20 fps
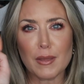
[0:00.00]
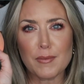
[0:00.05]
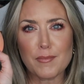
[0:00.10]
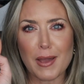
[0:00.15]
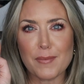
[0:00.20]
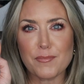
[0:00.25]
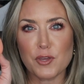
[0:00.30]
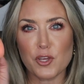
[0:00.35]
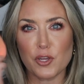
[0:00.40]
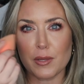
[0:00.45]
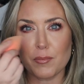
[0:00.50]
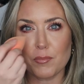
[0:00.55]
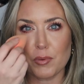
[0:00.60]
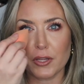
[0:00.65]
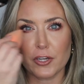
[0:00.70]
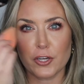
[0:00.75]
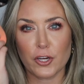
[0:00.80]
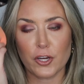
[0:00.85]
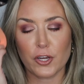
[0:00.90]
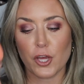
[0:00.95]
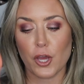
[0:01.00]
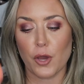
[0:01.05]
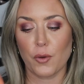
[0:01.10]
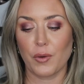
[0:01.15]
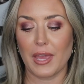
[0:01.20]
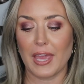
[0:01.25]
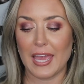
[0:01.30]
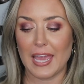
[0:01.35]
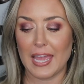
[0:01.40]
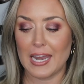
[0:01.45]
my beauty blender and
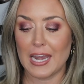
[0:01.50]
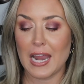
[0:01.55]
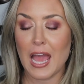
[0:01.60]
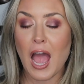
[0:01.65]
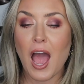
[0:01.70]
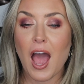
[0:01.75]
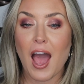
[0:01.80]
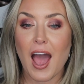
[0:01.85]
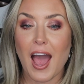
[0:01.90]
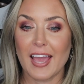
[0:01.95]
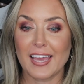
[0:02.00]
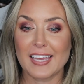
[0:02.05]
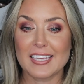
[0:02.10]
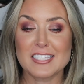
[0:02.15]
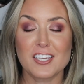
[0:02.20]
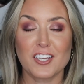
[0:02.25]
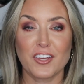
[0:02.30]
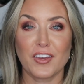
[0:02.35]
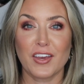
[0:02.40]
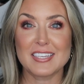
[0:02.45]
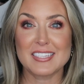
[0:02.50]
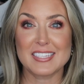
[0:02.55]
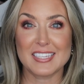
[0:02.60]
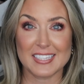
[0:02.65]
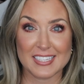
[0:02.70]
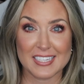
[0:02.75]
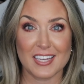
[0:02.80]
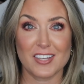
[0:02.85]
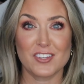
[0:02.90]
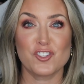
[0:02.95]
go in. I can tell you guys
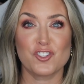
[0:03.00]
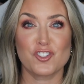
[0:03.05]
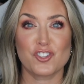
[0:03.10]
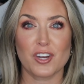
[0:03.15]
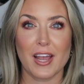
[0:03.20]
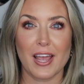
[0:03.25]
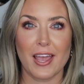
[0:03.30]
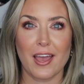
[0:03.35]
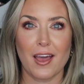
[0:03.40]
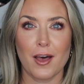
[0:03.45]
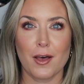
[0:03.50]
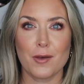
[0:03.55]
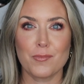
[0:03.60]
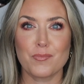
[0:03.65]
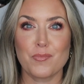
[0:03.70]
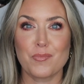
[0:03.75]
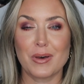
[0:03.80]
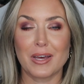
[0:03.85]
it does dry up,